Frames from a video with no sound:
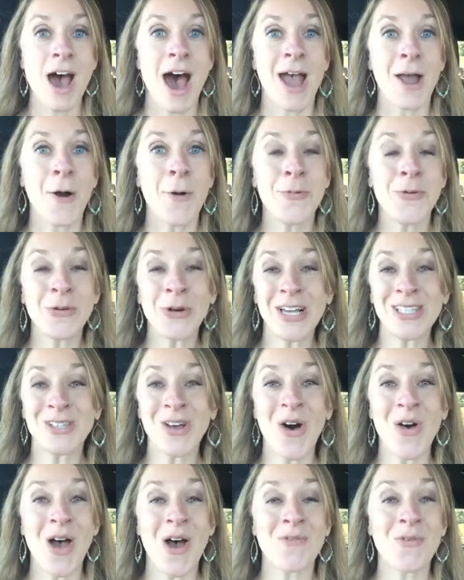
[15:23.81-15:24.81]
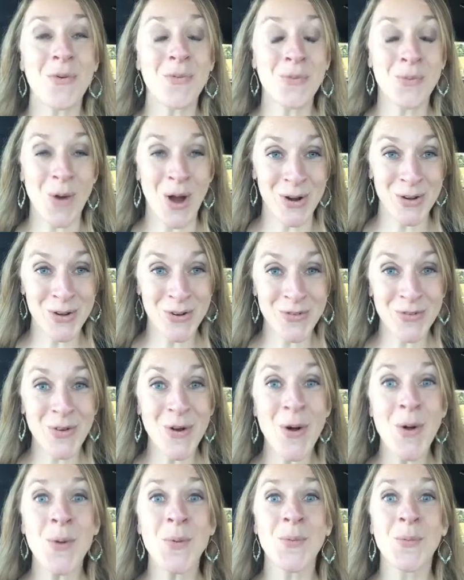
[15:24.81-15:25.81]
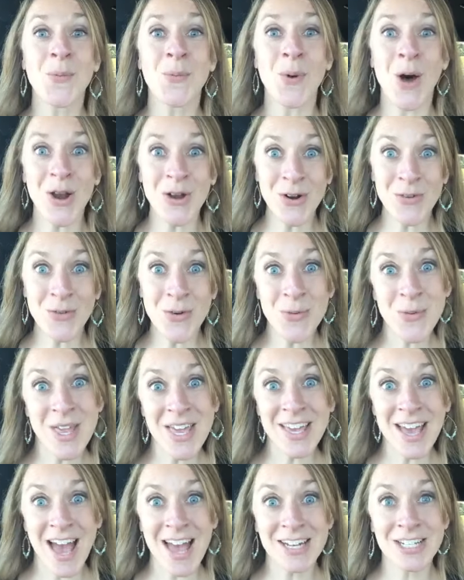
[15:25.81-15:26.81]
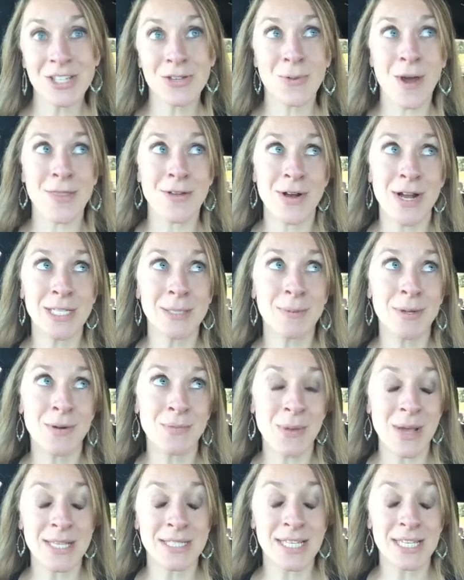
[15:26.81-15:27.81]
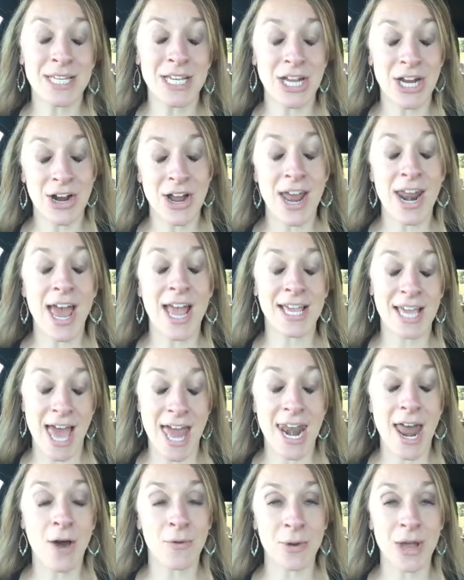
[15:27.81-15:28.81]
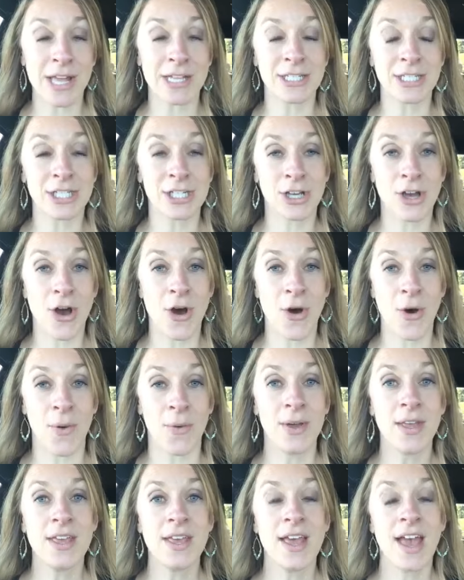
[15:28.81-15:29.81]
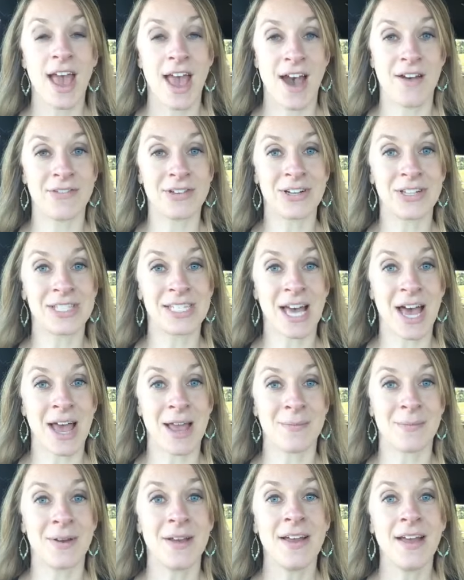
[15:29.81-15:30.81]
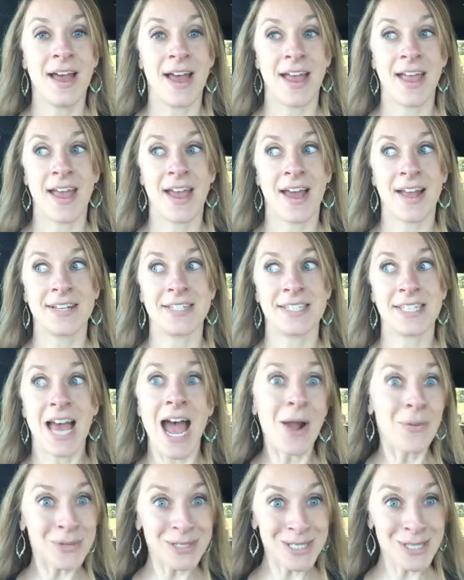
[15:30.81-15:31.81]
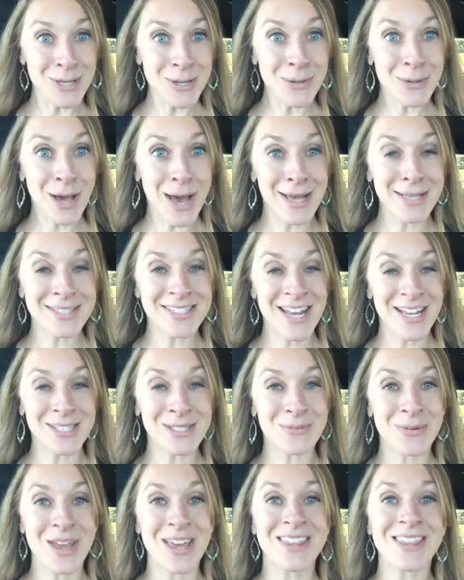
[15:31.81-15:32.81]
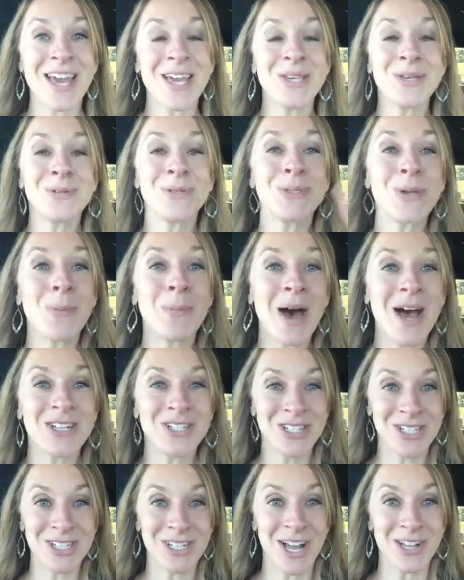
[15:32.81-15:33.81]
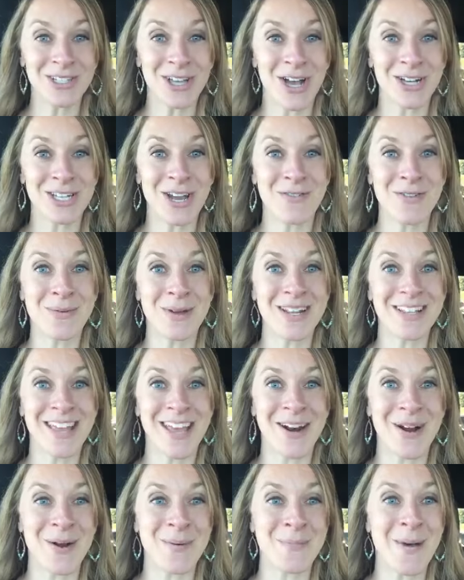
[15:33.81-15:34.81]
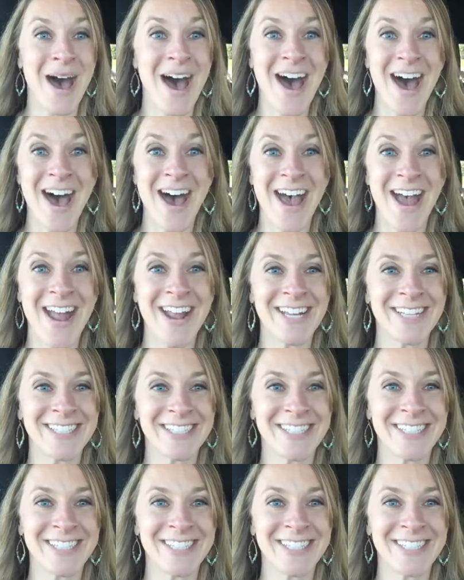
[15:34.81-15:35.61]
I hope you guys all have a wonderful, wonderful weekend. The weather has been amazing here and I cannot wait to go have a good time. And I will see you guys next week. Thank you so much. I'll talk to everybody later. Bye.